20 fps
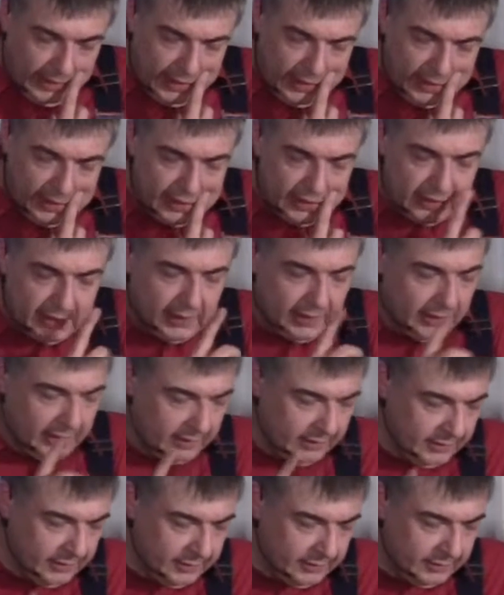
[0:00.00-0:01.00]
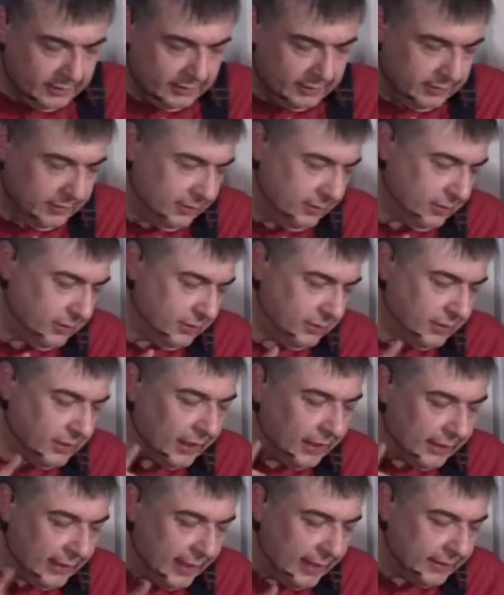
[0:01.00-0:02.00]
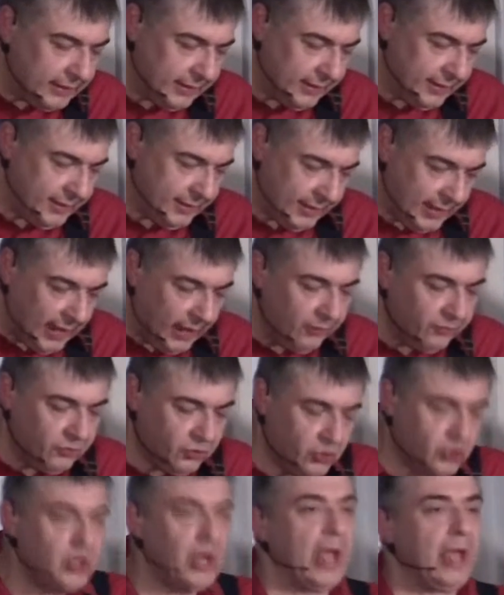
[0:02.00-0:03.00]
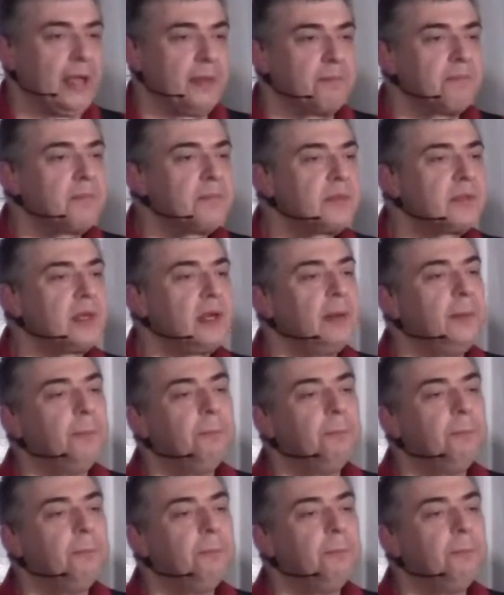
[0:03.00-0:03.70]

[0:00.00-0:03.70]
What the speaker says: in the letter of James,